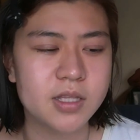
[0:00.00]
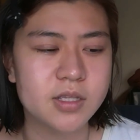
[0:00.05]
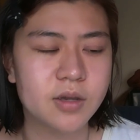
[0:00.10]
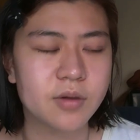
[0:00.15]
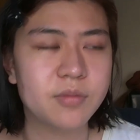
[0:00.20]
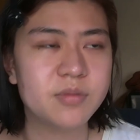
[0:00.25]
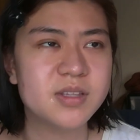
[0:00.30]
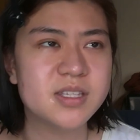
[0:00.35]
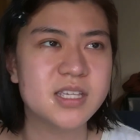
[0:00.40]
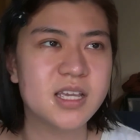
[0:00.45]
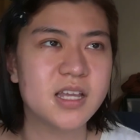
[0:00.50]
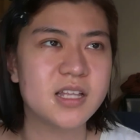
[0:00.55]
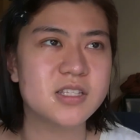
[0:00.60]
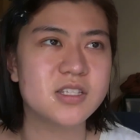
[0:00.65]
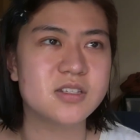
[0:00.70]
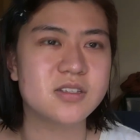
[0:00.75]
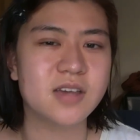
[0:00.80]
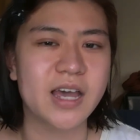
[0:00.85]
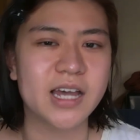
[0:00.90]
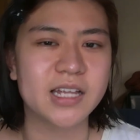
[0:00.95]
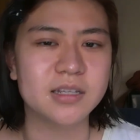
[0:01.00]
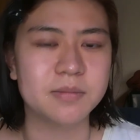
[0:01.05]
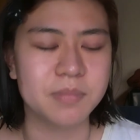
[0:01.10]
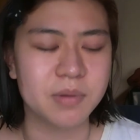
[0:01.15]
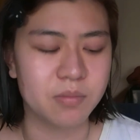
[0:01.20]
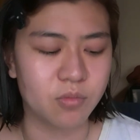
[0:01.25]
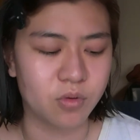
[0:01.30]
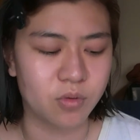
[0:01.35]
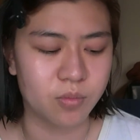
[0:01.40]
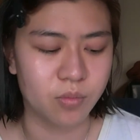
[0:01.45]
would say it's to add a
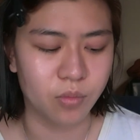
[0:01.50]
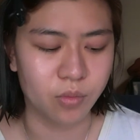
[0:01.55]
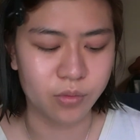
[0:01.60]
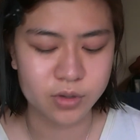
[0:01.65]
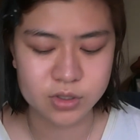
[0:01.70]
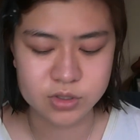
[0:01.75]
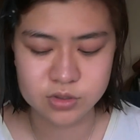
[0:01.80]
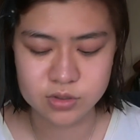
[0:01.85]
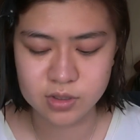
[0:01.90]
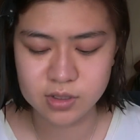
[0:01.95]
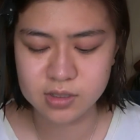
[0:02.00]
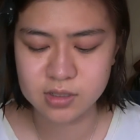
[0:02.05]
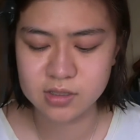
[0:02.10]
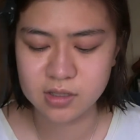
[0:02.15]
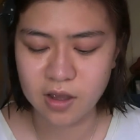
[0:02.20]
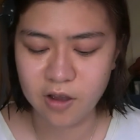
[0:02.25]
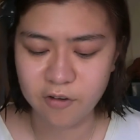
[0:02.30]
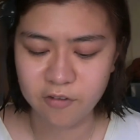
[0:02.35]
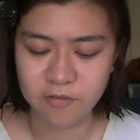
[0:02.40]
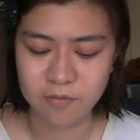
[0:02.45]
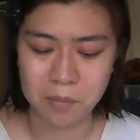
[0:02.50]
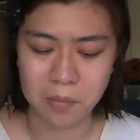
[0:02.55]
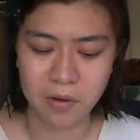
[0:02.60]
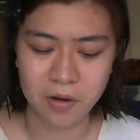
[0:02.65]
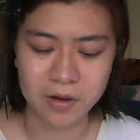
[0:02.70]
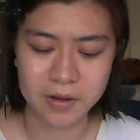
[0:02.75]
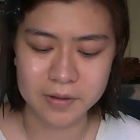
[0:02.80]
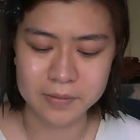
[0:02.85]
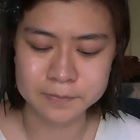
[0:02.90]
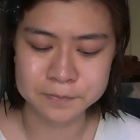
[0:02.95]
bit more moisture and stuff,
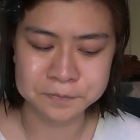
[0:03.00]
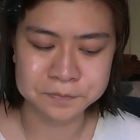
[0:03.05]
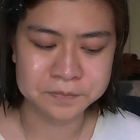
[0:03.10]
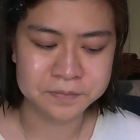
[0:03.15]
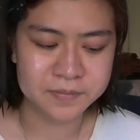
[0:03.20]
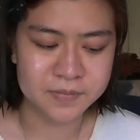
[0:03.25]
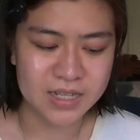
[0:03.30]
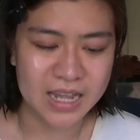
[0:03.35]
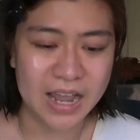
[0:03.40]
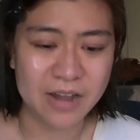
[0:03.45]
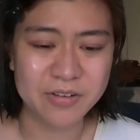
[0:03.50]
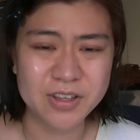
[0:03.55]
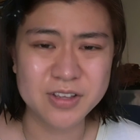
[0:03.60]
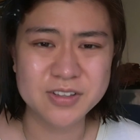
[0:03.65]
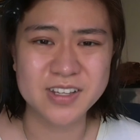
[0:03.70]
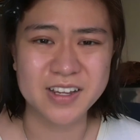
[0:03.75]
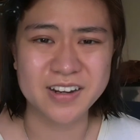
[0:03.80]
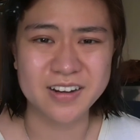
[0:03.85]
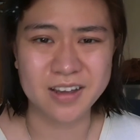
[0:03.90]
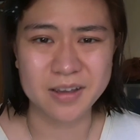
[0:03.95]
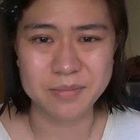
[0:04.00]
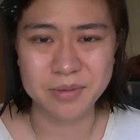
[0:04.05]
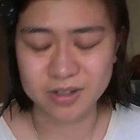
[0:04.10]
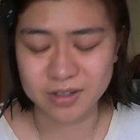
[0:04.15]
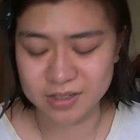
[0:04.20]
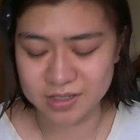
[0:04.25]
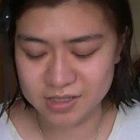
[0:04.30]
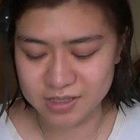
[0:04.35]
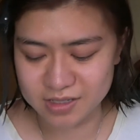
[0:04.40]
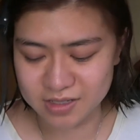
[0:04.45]
but I use it at night
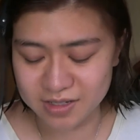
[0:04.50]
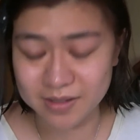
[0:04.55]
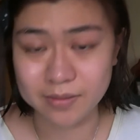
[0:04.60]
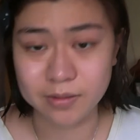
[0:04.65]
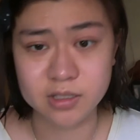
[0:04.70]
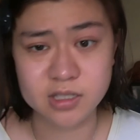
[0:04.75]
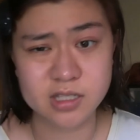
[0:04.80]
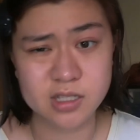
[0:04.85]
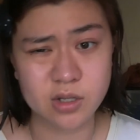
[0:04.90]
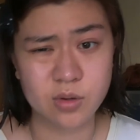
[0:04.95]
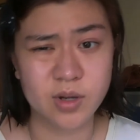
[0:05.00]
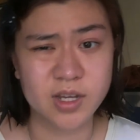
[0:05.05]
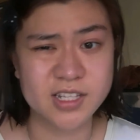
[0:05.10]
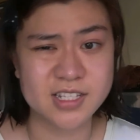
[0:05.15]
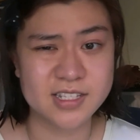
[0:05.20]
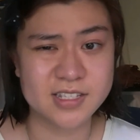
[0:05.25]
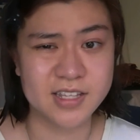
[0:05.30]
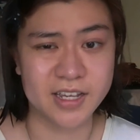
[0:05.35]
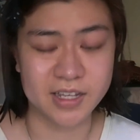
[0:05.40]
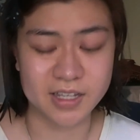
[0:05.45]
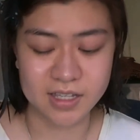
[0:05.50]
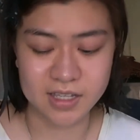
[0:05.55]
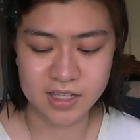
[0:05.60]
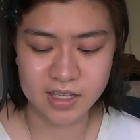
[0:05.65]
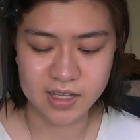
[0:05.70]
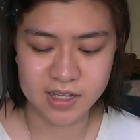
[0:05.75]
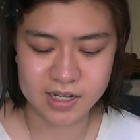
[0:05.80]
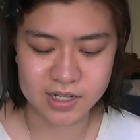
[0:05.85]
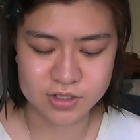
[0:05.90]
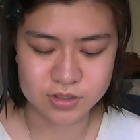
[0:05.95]
because it's quite
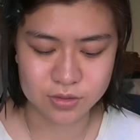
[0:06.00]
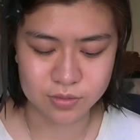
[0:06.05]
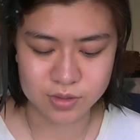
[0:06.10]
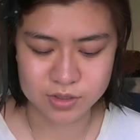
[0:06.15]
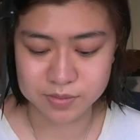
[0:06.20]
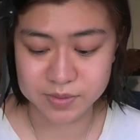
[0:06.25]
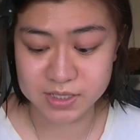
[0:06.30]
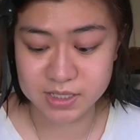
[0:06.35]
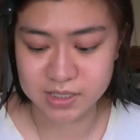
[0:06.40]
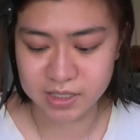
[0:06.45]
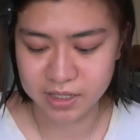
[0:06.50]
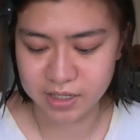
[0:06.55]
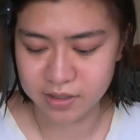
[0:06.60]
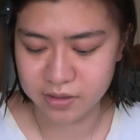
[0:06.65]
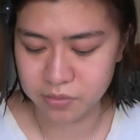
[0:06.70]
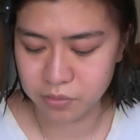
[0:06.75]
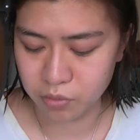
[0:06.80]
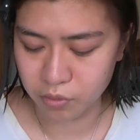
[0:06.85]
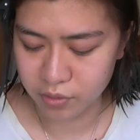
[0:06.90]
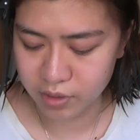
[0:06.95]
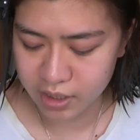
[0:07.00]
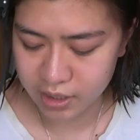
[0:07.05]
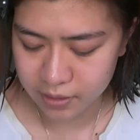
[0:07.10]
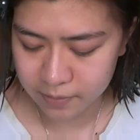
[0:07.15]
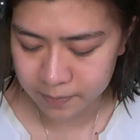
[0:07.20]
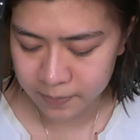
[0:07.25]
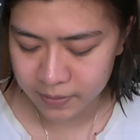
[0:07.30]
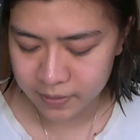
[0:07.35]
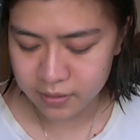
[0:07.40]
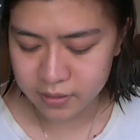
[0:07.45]
sticky and I don't want to be sticky in the
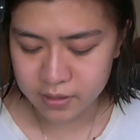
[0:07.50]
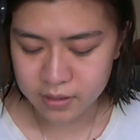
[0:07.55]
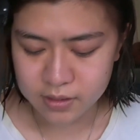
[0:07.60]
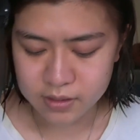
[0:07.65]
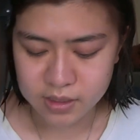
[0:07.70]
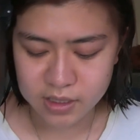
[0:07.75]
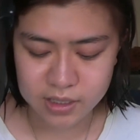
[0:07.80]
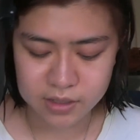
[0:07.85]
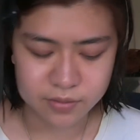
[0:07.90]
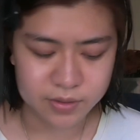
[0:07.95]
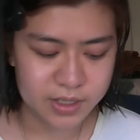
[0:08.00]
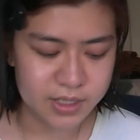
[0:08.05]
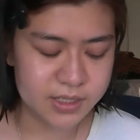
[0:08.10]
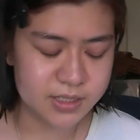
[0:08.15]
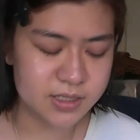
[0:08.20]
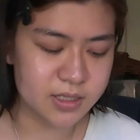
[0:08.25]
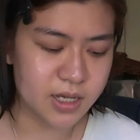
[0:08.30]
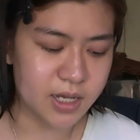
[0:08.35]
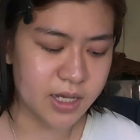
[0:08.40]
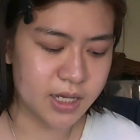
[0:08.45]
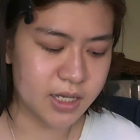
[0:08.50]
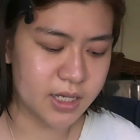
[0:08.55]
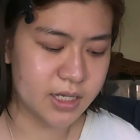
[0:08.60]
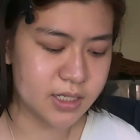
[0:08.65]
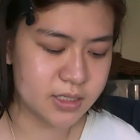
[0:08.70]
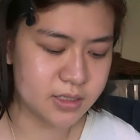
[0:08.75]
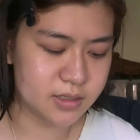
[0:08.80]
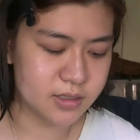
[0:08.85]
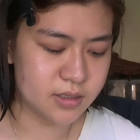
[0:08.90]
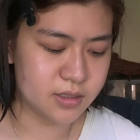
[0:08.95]
morning. Anyways,
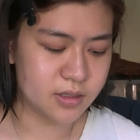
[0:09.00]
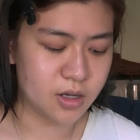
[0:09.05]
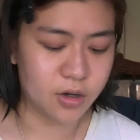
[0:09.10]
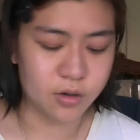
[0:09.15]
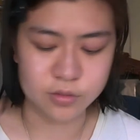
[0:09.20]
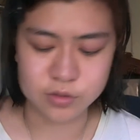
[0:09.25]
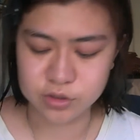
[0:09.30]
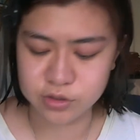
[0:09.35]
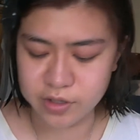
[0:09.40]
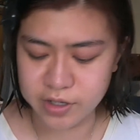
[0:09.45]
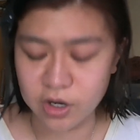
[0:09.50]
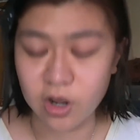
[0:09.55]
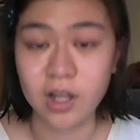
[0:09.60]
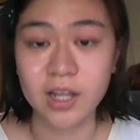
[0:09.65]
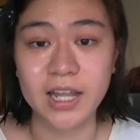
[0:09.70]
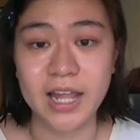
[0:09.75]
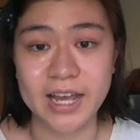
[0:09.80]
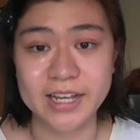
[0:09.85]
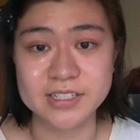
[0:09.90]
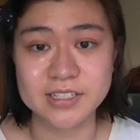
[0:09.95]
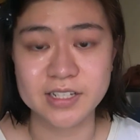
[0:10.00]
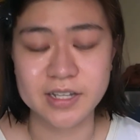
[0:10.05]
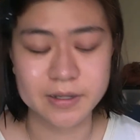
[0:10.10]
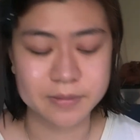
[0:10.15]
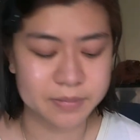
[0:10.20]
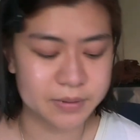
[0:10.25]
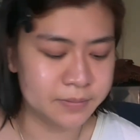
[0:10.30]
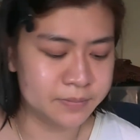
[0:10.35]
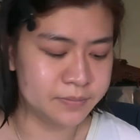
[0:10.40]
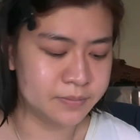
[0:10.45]
and oh sorry, not last
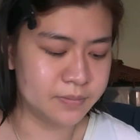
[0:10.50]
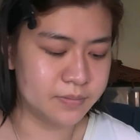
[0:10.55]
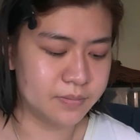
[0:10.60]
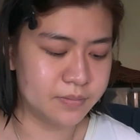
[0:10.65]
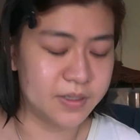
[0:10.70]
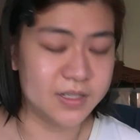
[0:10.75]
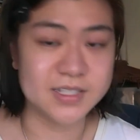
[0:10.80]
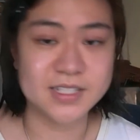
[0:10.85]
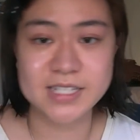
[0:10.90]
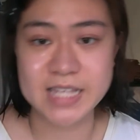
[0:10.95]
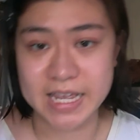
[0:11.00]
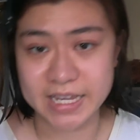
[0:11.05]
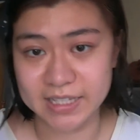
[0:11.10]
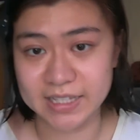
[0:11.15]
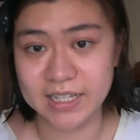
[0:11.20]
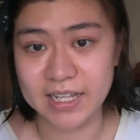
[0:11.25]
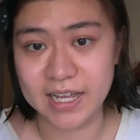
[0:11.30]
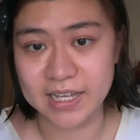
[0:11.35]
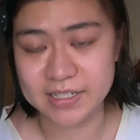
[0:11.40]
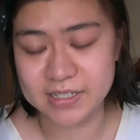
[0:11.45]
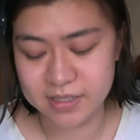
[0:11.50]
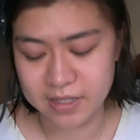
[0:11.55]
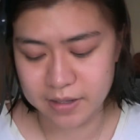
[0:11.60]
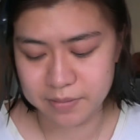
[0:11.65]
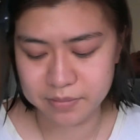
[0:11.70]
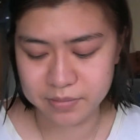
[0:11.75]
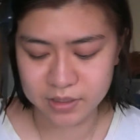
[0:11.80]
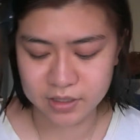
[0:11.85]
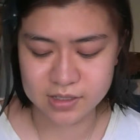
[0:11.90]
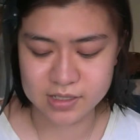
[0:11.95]
step, but second last step,
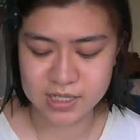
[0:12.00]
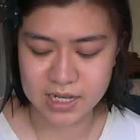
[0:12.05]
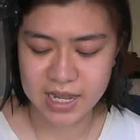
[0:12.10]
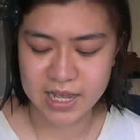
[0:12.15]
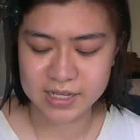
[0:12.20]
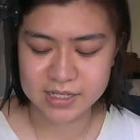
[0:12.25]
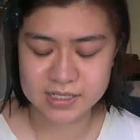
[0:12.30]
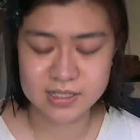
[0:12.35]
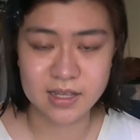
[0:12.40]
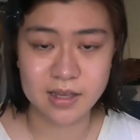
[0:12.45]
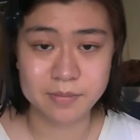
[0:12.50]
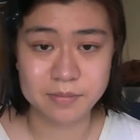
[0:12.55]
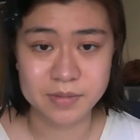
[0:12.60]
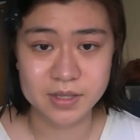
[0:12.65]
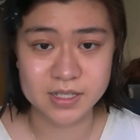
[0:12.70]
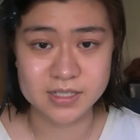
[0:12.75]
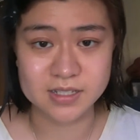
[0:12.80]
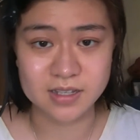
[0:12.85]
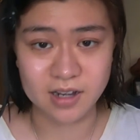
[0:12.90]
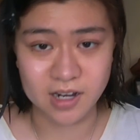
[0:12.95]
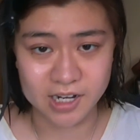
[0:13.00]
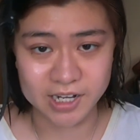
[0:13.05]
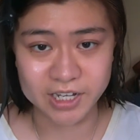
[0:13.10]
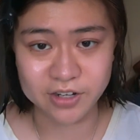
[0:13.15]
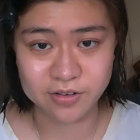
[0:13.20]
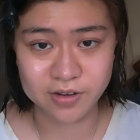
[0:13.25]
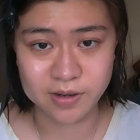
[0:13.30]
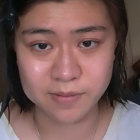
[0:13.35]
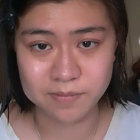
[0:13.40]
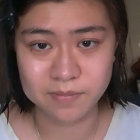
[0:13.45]
because last step is eye
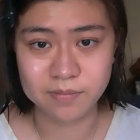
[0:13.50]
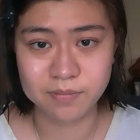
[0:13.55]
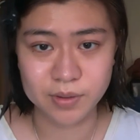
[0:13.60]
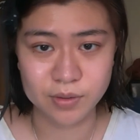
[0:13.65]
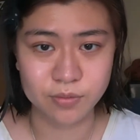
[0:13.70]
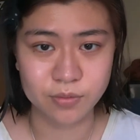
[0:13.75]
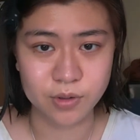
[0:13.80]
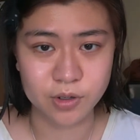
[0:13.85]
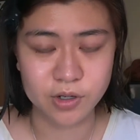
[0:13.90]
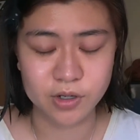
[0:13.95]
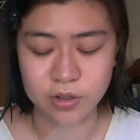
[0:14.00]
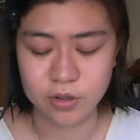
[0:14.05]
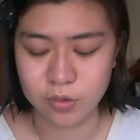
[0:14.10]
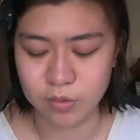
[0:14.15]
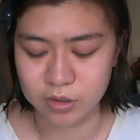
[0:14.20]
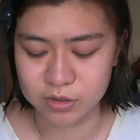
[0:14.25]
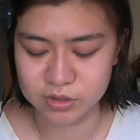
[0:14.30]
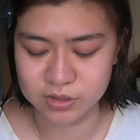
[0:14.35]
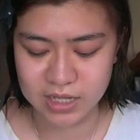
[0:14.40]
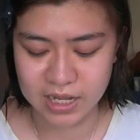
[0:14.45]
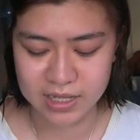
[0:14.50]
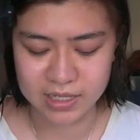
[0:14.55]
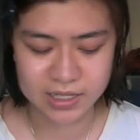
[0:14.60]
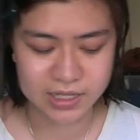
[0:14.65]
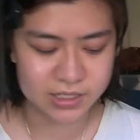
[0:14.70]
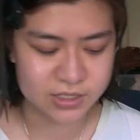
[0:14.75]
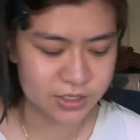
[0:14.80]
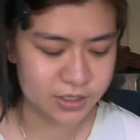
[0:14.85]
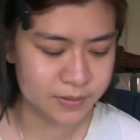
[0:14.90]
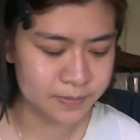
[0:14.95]
cream, but we're gonna go on to that
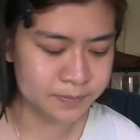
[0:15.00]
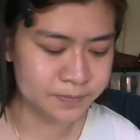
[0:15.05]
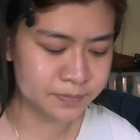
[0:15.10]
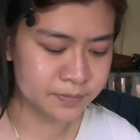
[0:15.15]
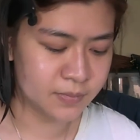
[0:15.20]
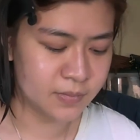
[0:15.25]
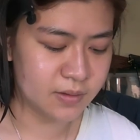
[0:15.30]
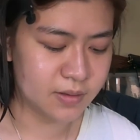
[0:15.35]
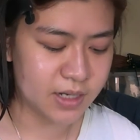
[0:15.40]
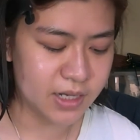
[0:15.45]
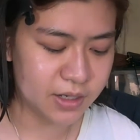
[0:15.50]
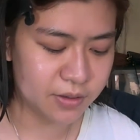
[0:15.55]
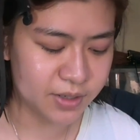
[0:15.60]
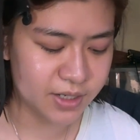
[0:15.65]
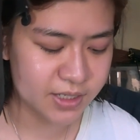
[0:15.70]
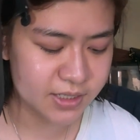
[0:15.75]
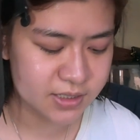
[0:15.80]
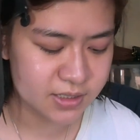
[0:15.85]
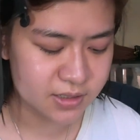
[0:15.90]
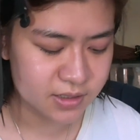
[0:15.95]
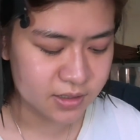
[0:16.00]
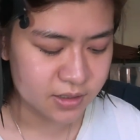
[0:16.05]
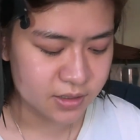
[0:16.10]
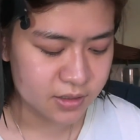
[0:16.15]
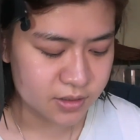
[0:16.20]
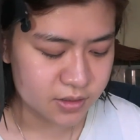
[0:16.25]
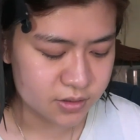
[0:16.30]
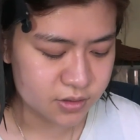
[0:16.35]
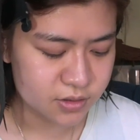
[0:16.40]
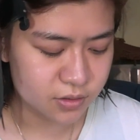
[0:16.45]
later. Anyways,
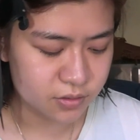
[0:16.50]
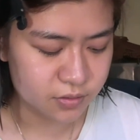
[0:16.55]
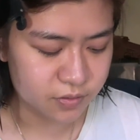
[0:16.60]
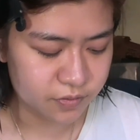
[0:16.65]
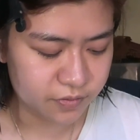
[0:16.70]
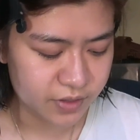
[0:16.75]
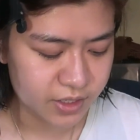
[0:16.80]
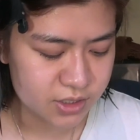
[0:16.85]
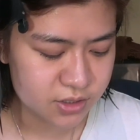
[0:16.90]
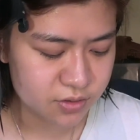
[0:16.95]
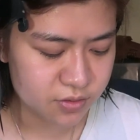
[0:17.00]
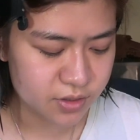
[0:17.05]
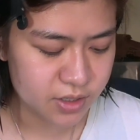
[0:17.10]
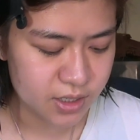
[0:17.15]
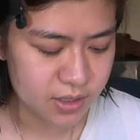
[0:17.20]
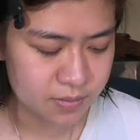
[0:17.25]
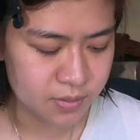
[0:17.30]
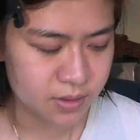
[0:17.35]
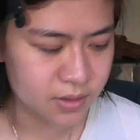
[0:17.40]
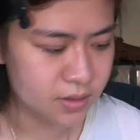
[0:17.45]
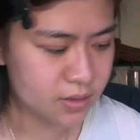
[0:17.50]
so the face cream